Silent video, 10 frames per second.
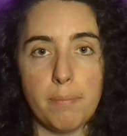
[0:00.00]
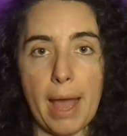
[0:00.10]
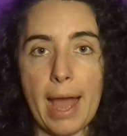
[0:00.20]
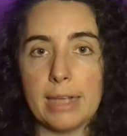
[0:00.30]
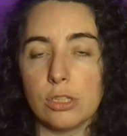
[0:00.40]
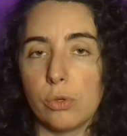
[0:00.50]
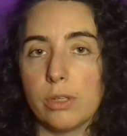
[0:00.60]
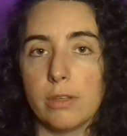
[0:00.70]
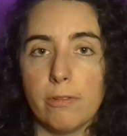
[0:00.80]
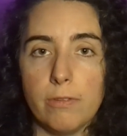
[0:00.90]
past or
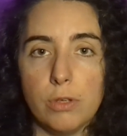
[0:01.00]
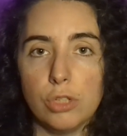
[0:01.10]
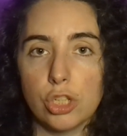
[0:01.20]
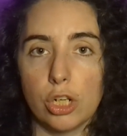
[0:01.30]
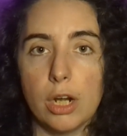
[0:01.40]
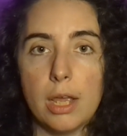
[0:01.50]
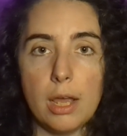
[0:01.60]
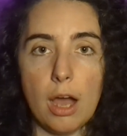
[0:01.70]
in the future,